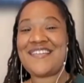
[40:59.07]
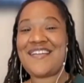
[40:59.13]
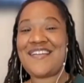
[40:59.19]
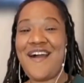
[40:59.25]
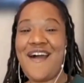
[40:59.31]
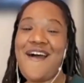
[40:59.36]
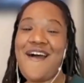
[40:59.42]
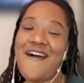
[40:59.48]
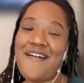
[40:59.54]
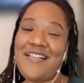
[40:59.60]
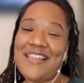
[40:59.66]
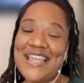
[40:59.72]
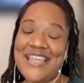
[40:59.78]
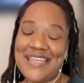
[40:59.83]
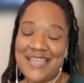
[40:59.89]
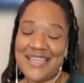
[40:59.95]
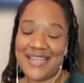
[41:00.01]
call
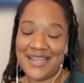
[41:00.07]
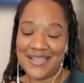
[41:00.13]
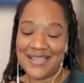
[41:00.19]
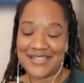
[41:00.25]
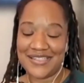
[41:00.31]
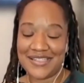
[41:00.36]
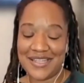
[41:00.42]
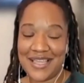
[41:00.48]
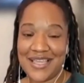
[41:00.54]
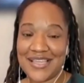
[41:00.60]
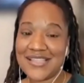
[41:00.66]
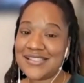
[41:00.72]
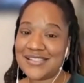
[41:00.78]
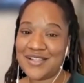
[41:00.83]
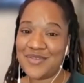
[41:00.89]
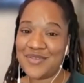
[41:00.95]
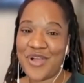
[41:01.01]
and getting a chance to